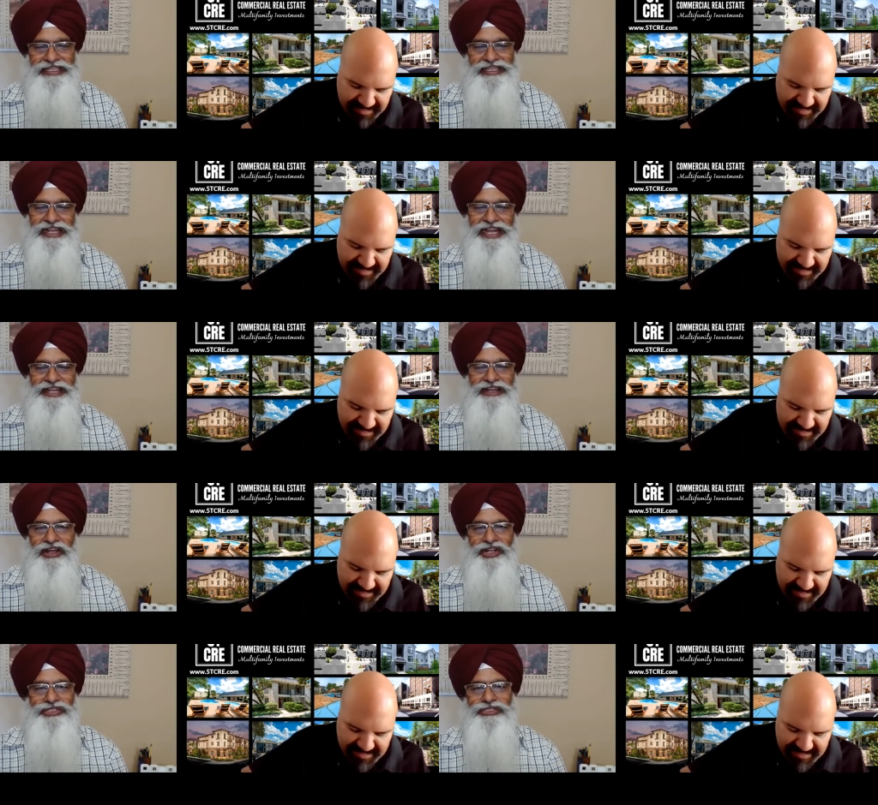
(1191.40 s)
Speaker 1: mm-hmm. and
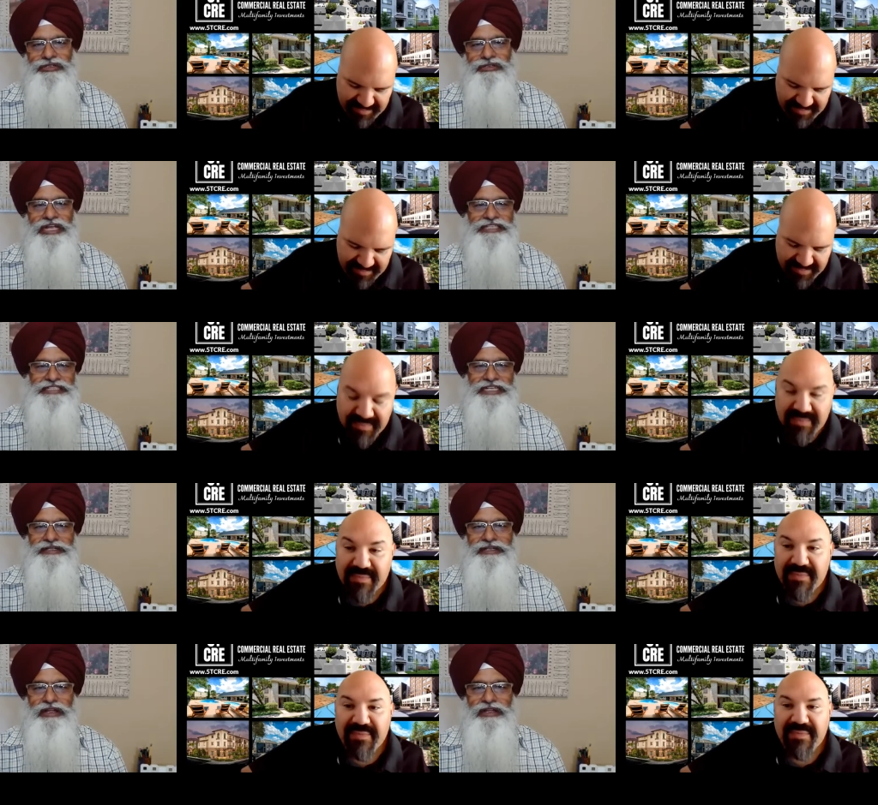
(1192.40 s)
also I sit
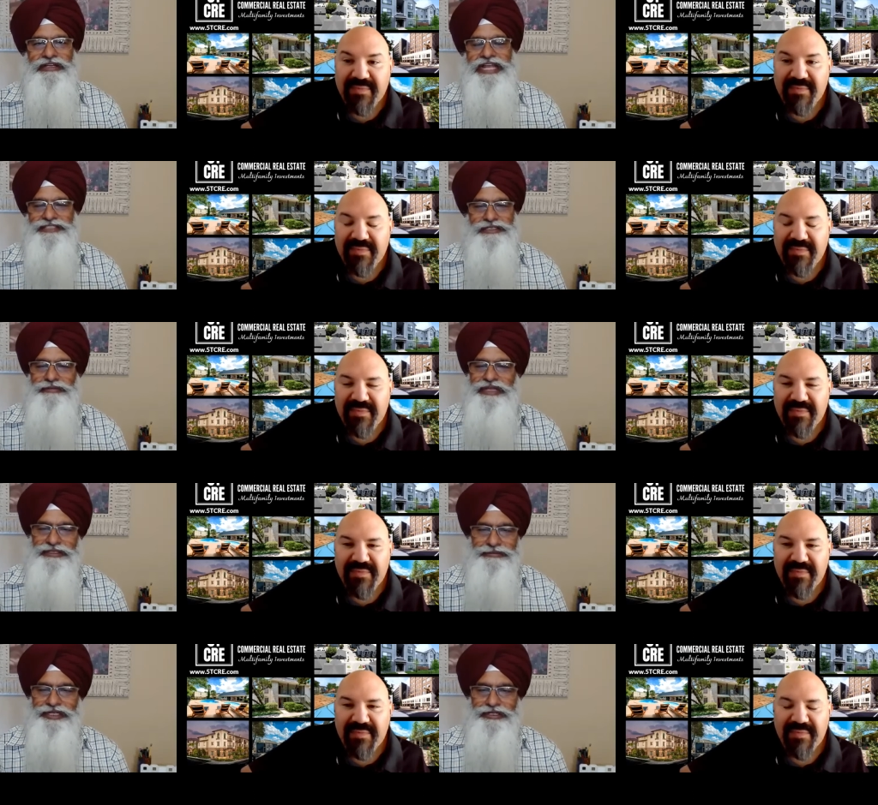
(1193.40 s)
on asset
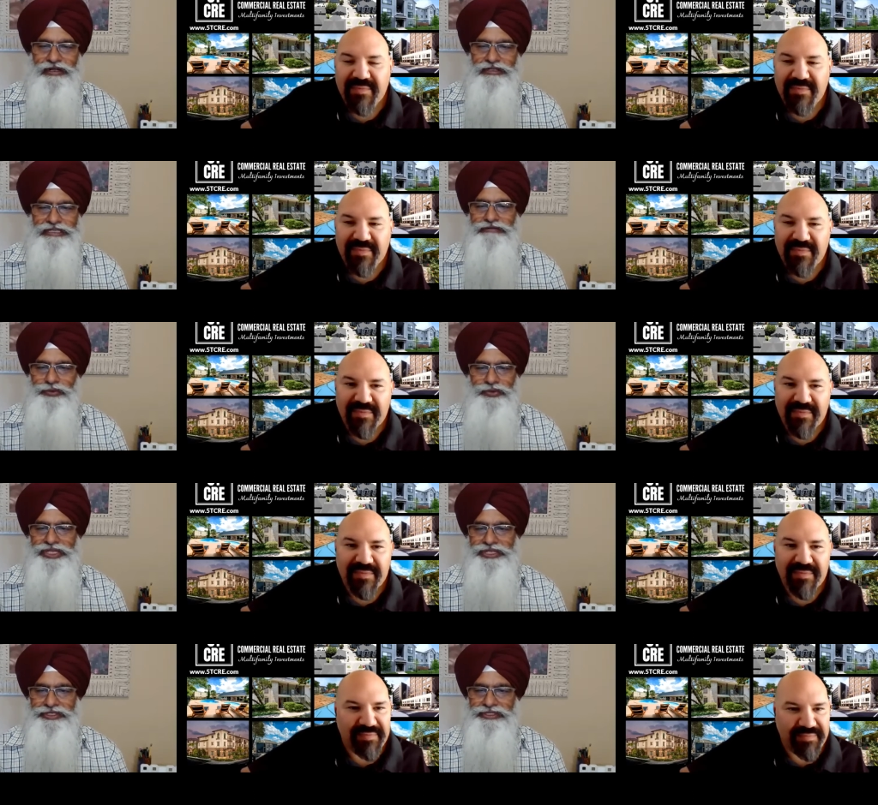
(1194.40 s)
management calls every
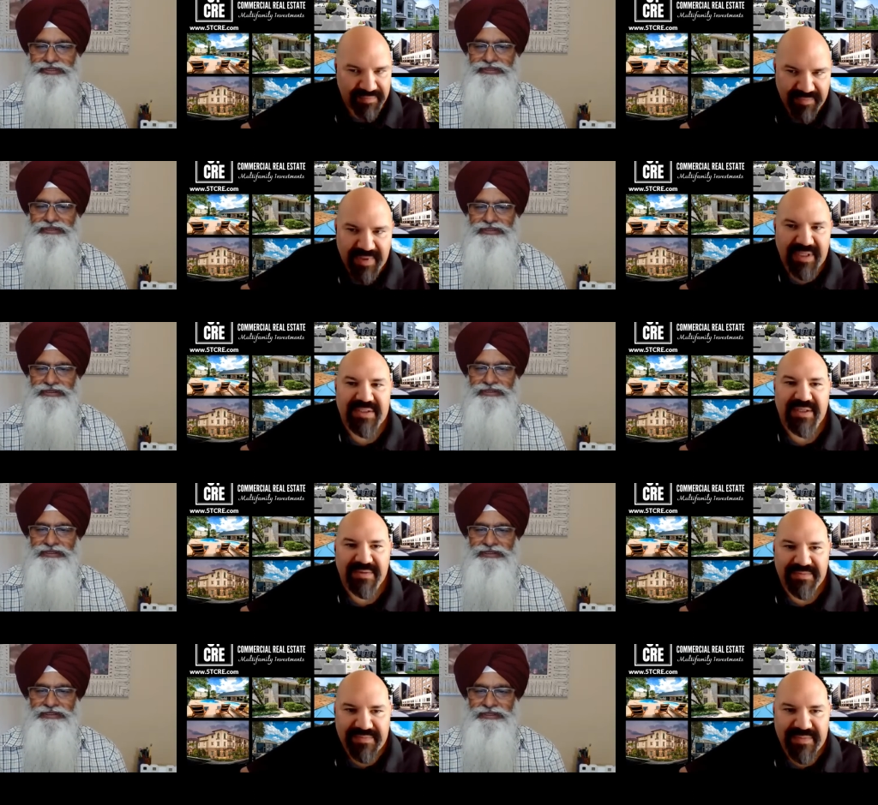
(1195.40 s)
week. Yes,
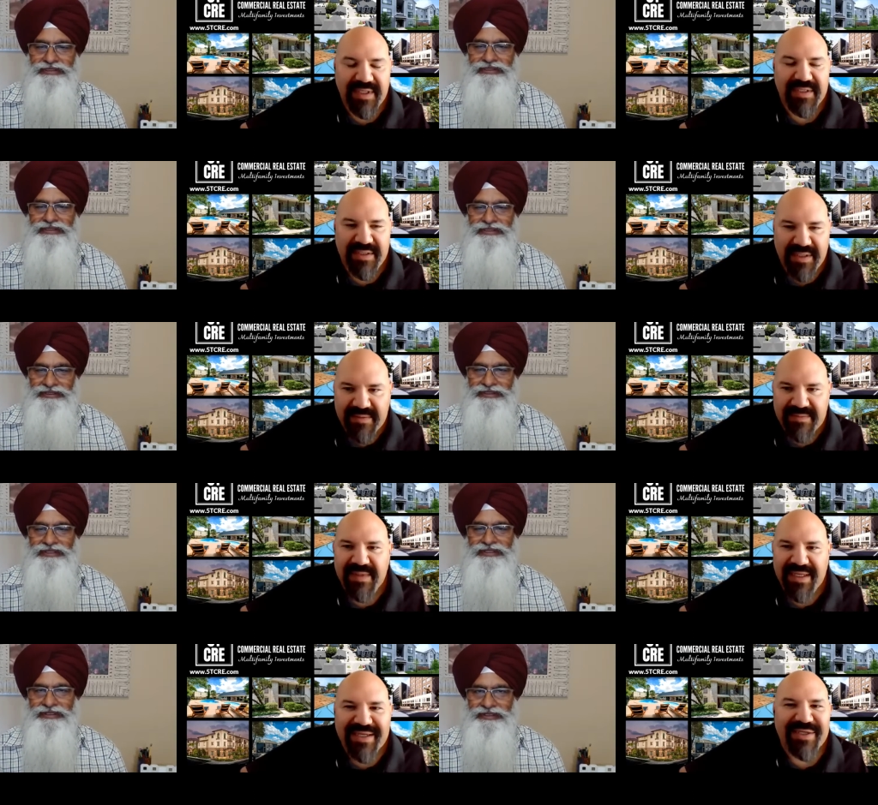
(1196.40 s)
sir. Yes, sir.
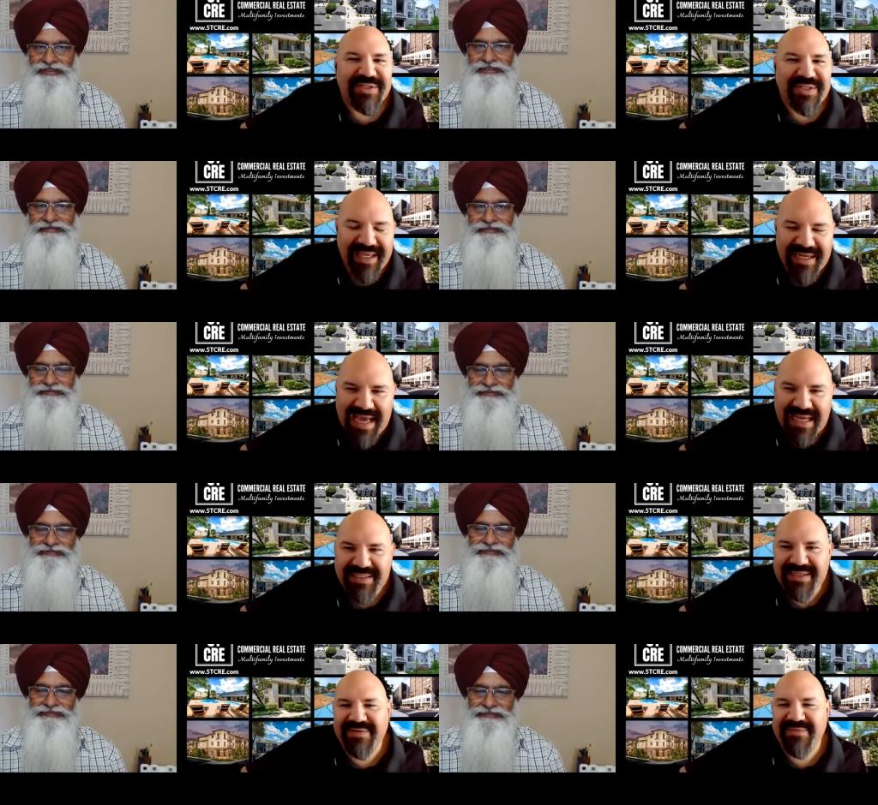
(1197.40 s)
Speaker 2: You're staying
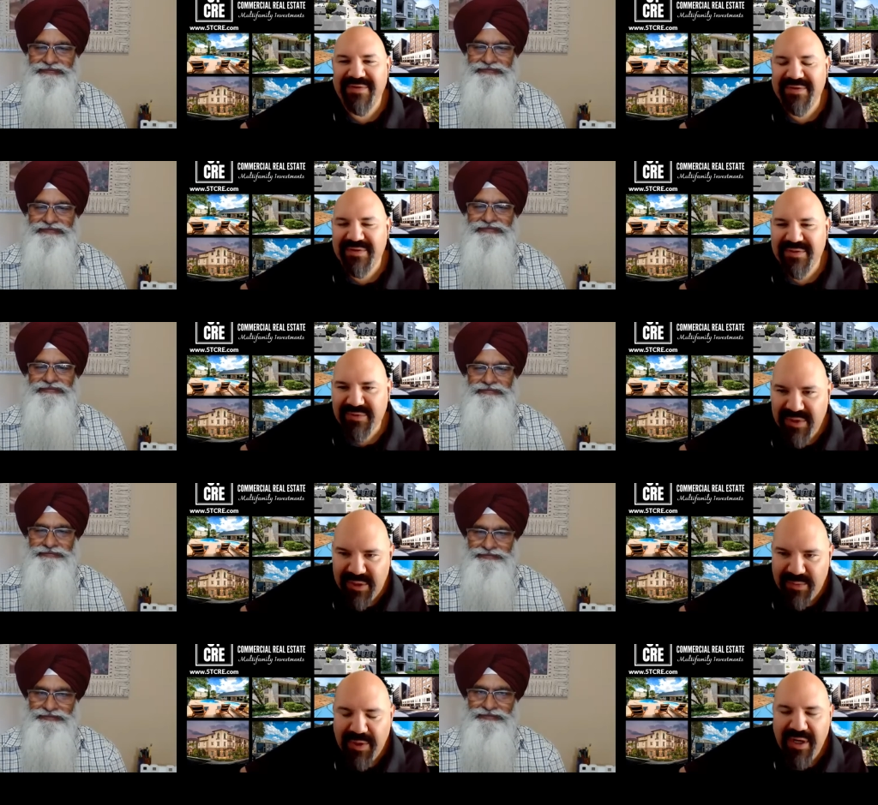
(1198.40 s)
active. You're doing
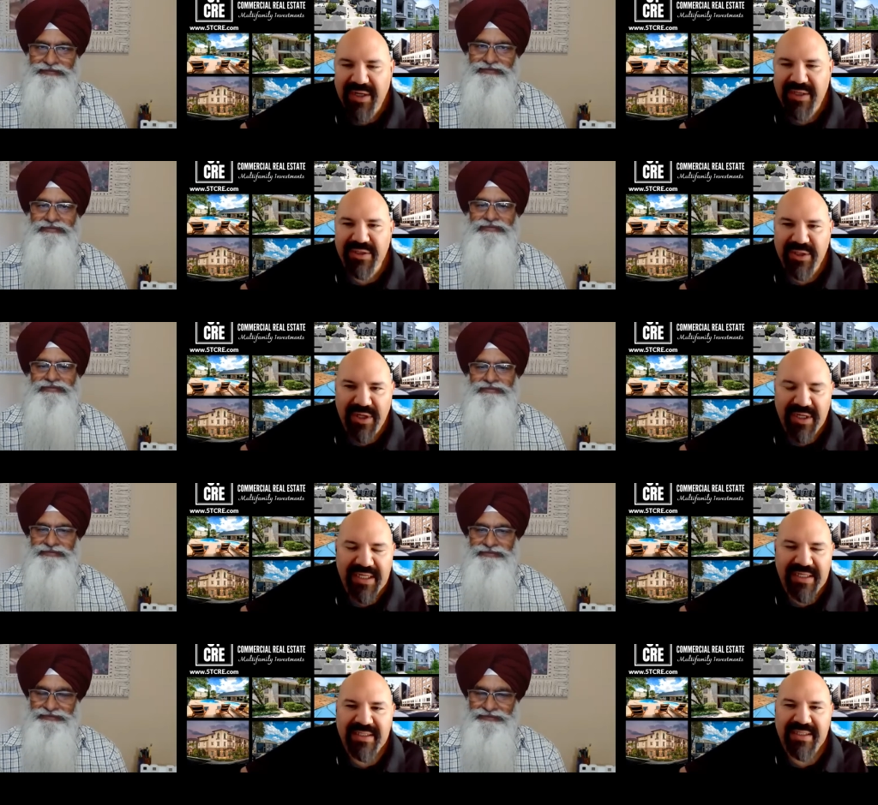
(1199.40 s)
your part. You're
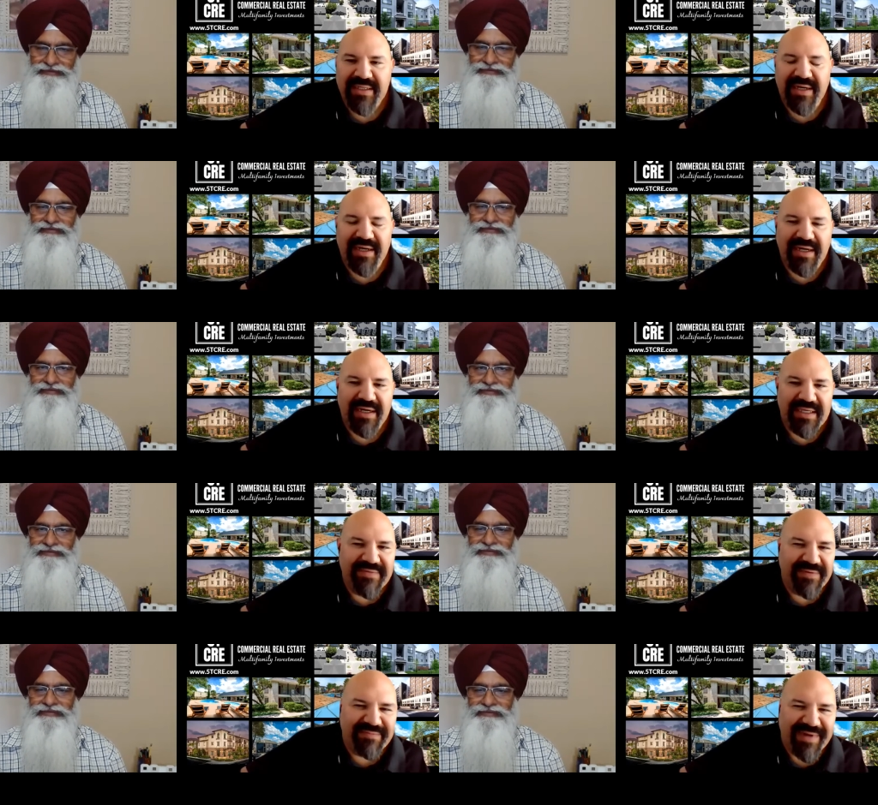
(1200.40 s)
learning. Uh,
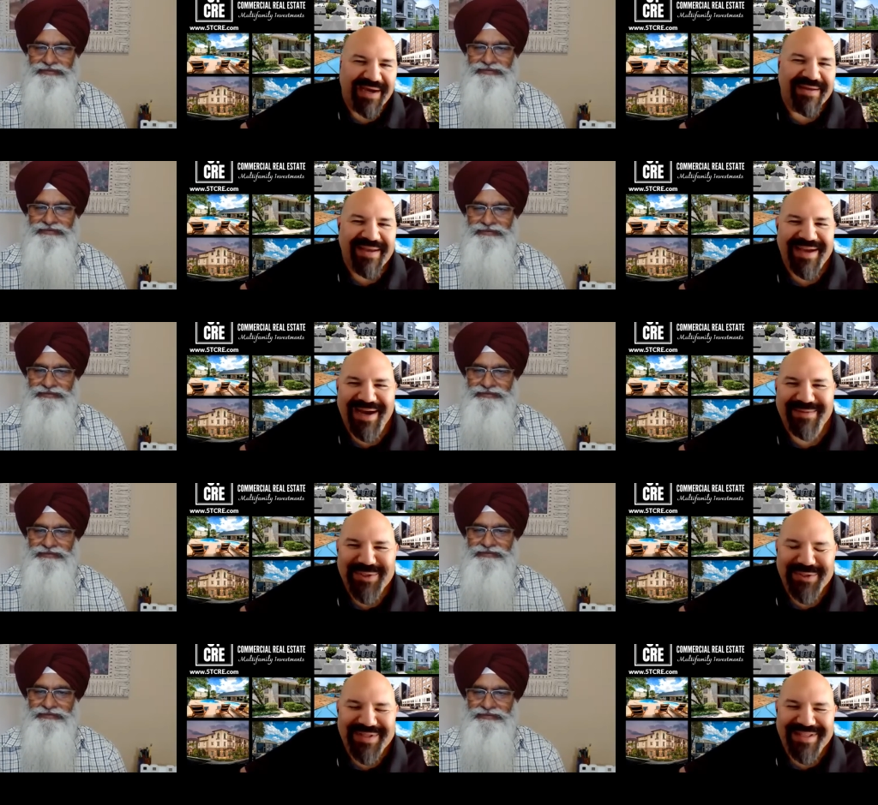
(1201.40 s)
even I, uh, I'm
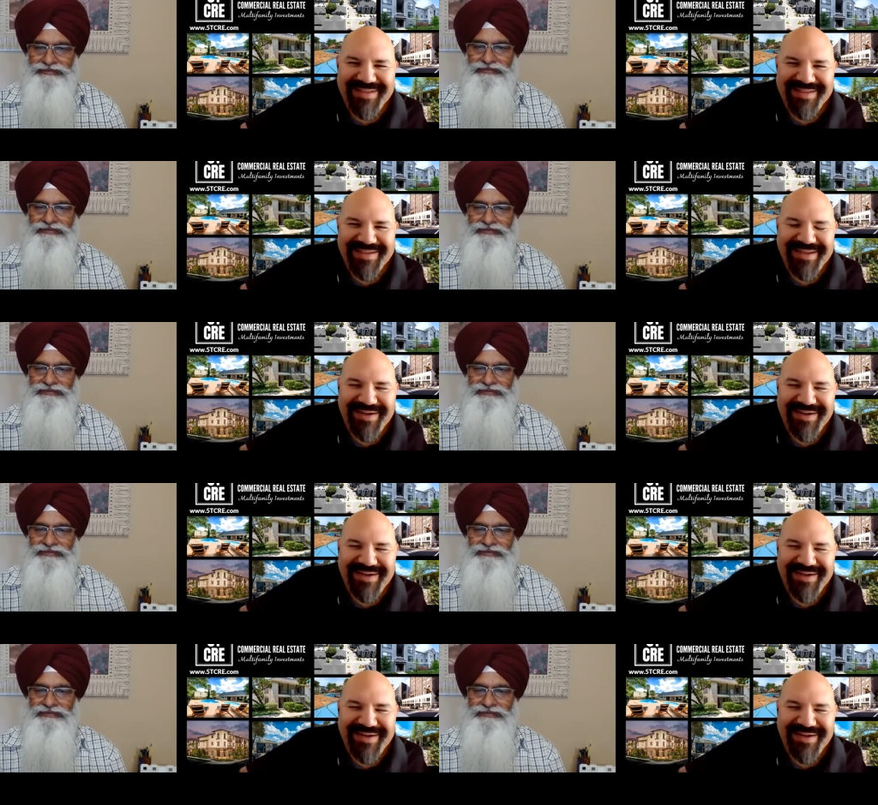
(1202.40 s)
sure that you